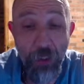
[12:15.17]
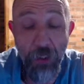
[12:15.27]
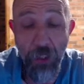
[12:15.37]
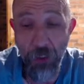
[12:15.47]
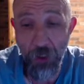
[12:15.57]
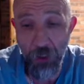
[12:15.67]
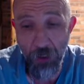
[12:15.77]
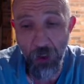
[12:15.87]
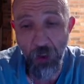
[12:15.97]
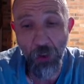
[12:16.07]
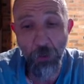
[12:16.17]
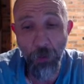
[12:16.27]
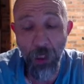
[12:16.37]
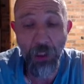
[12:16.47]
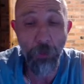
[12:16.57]
it. They just assume that
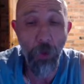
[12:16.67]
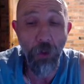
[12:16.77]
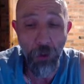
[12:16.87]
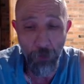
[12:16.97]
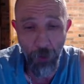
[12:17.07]
they're supposed to be